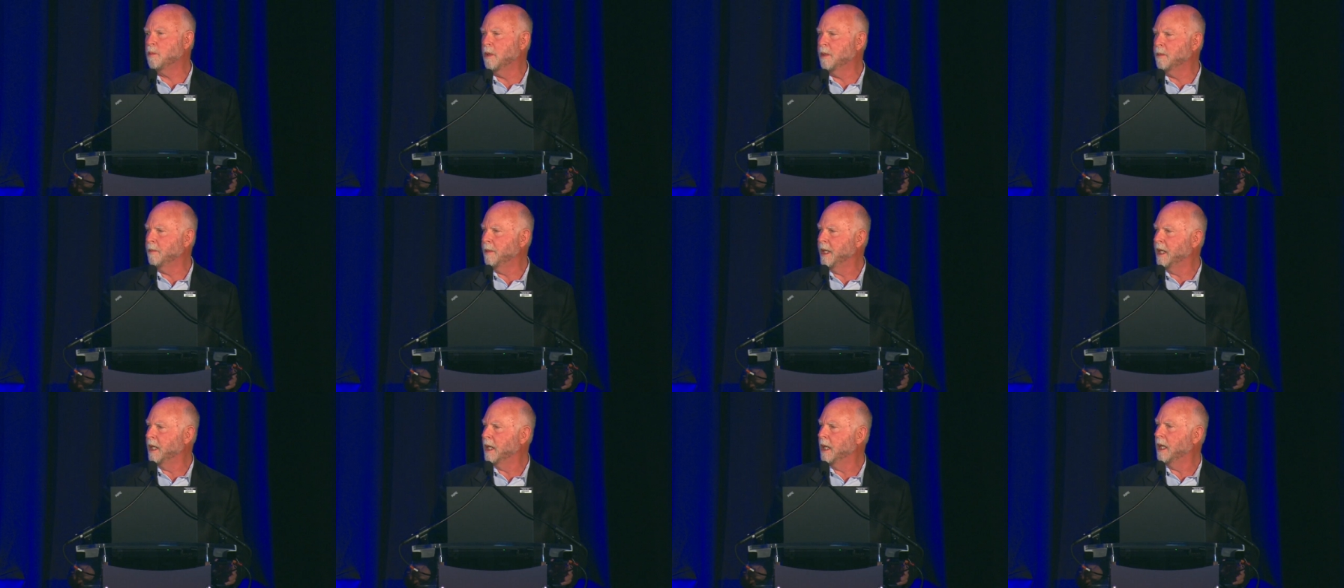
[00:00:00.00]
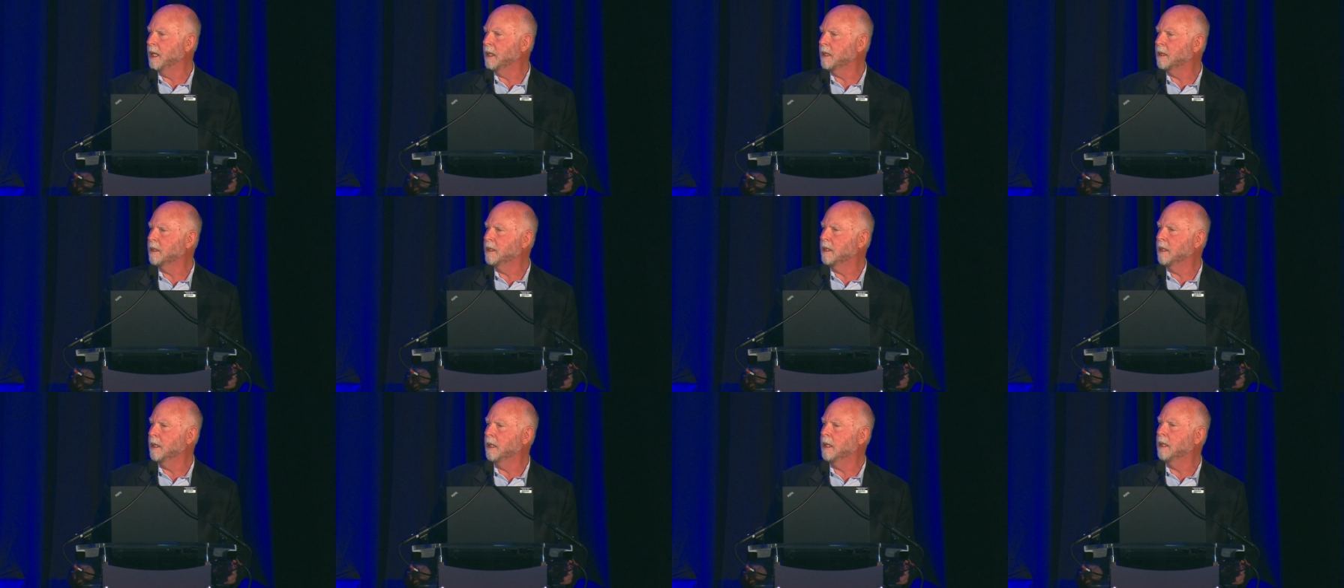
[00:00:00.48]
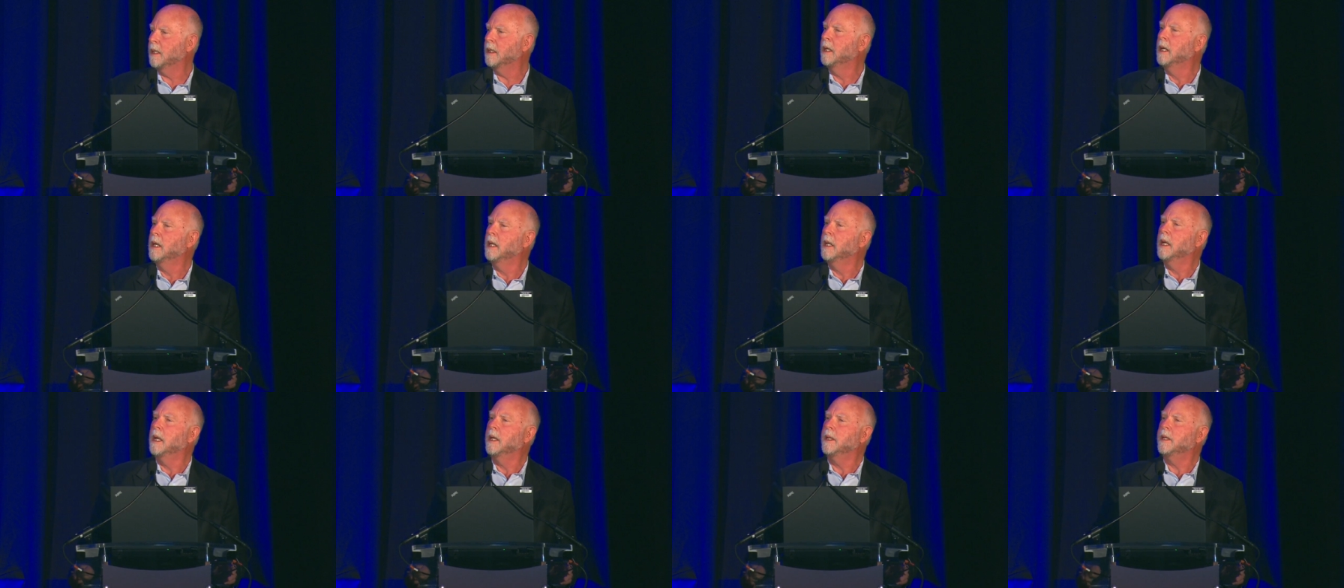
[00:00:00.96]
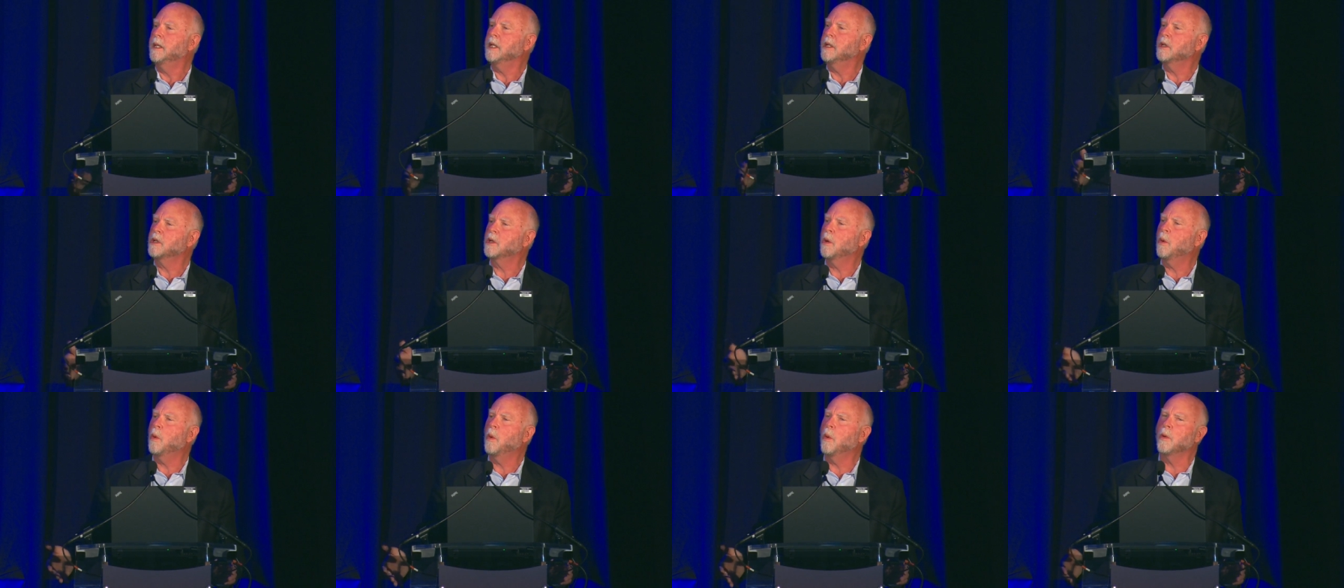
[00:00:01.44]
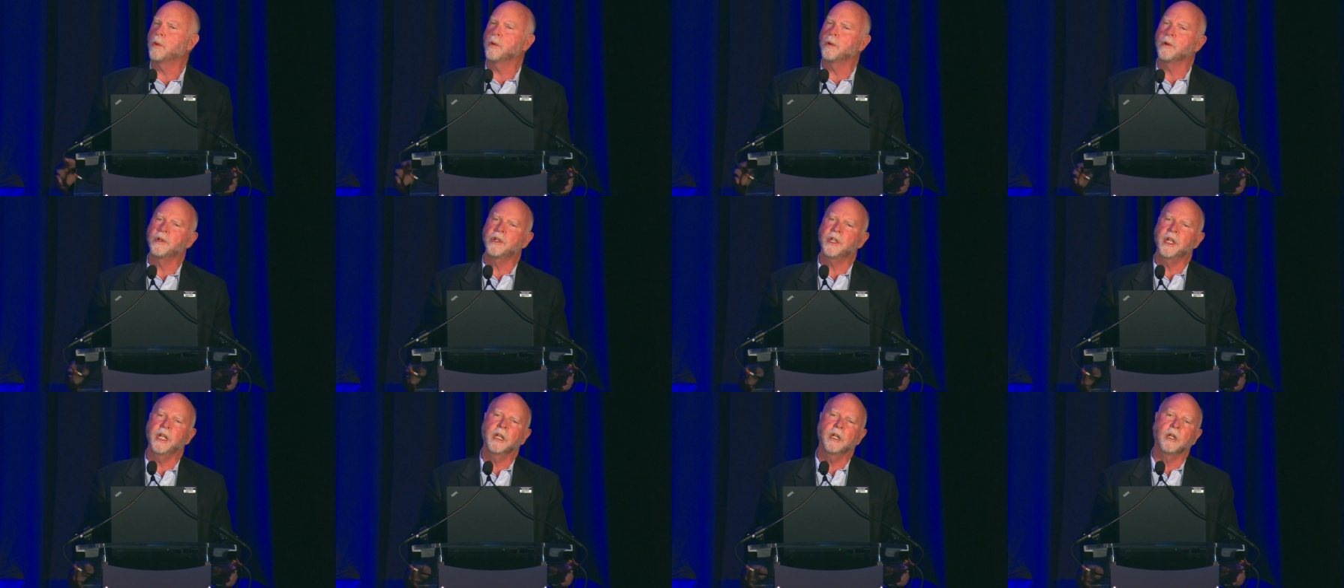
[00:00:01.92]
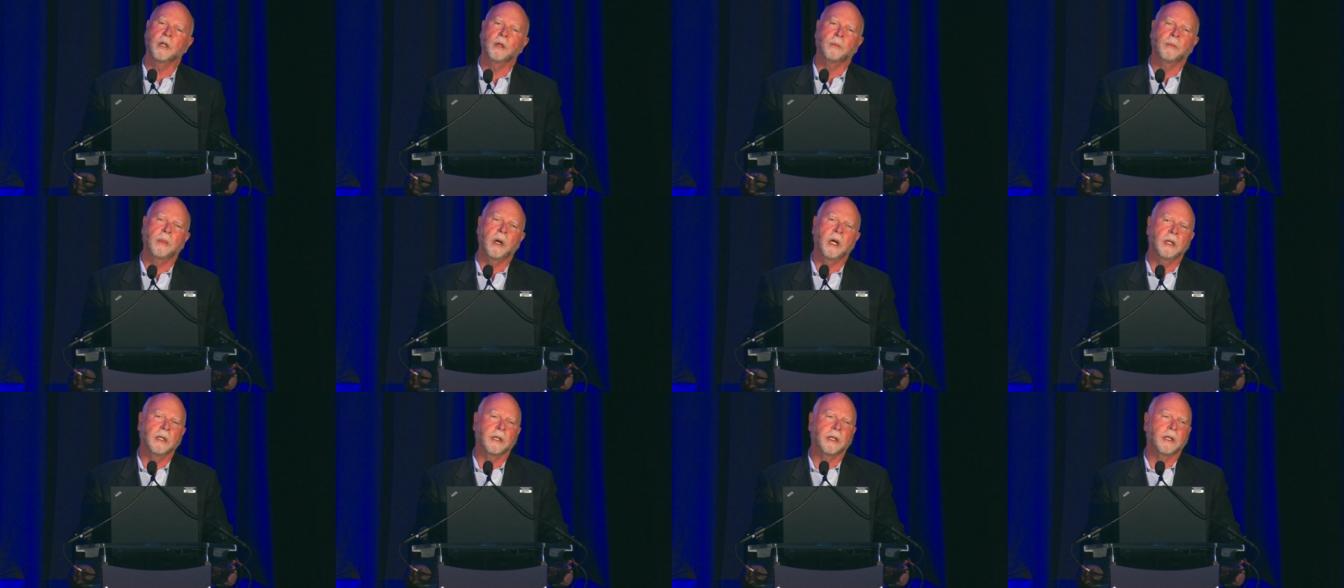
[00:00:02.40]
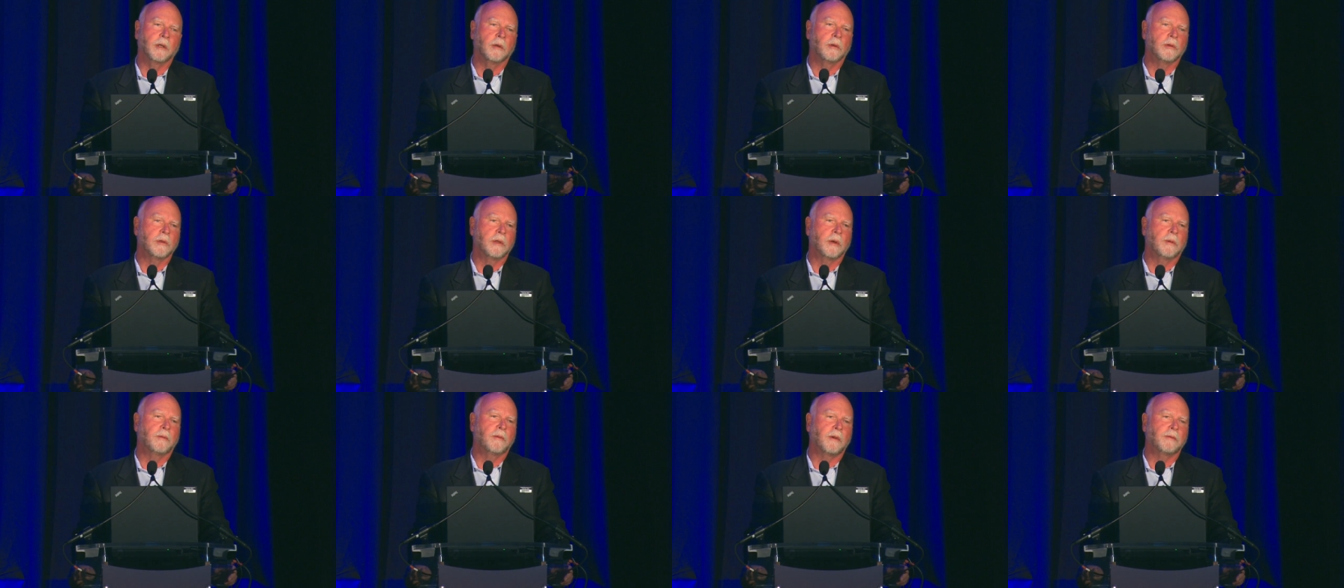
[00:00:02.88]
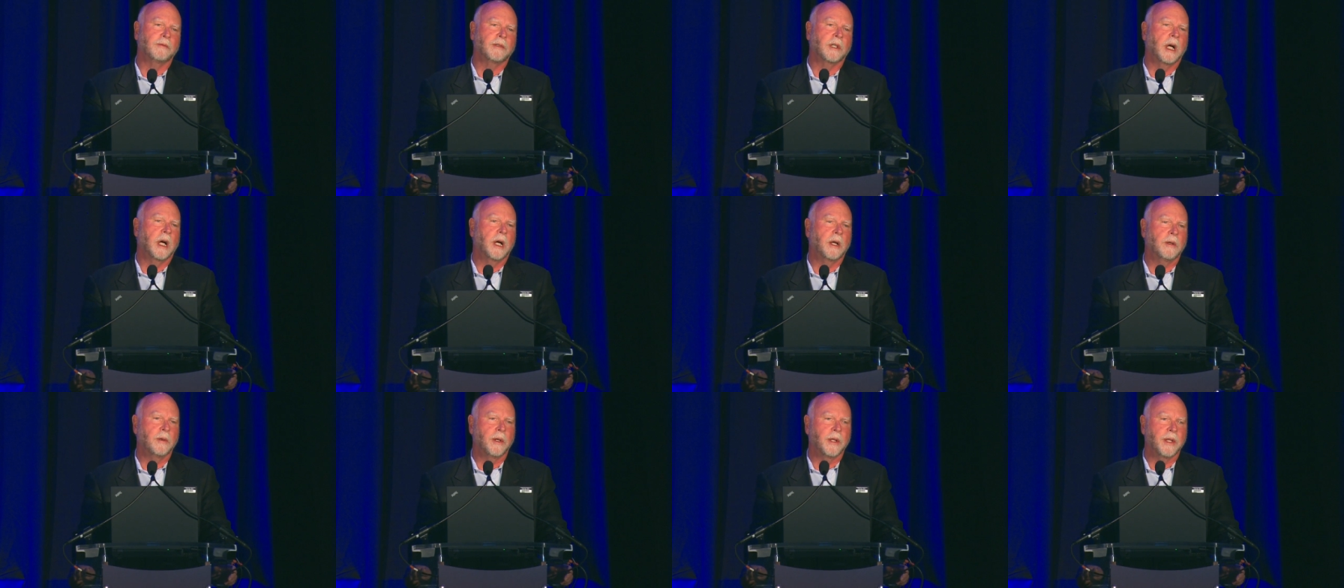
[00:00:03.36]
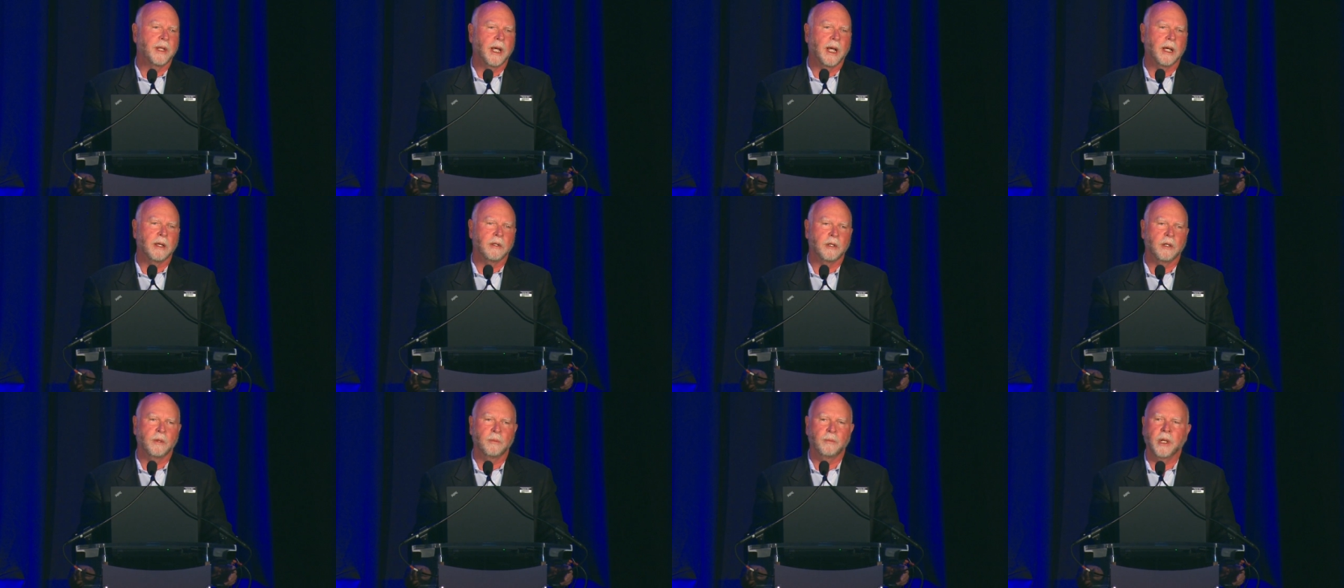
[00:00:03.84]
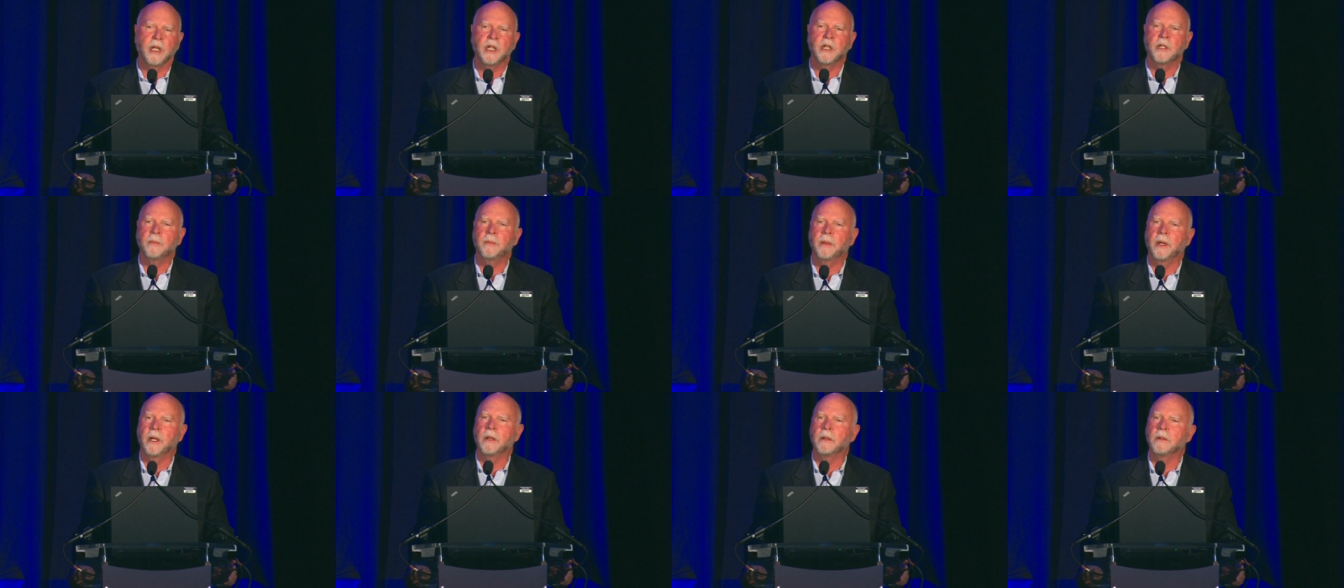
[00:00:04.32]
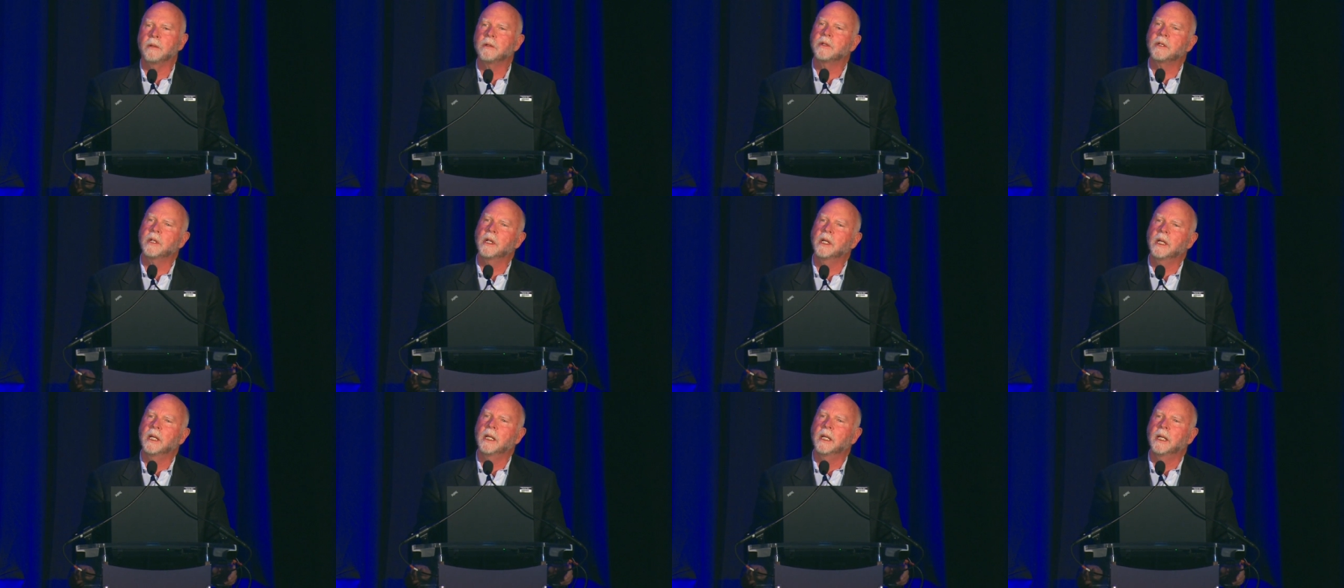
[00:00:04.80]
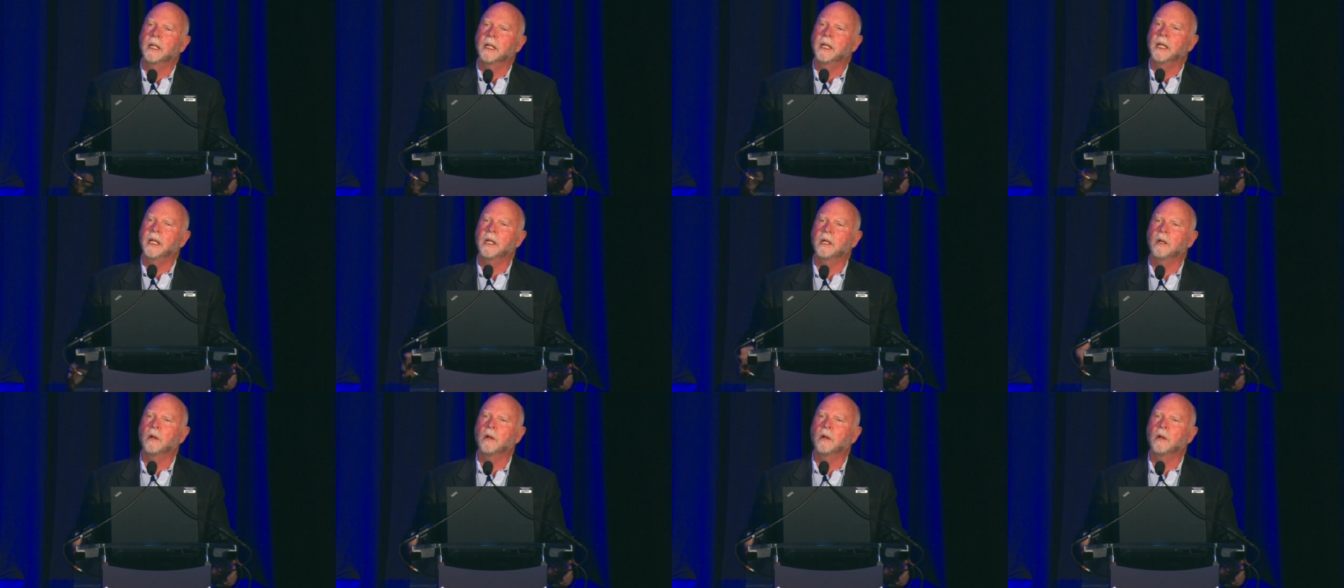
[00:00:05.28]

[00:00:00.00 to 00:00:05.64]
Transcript: when we got uh, these quarter genome molecules of over one hundred thousand base pairs, E.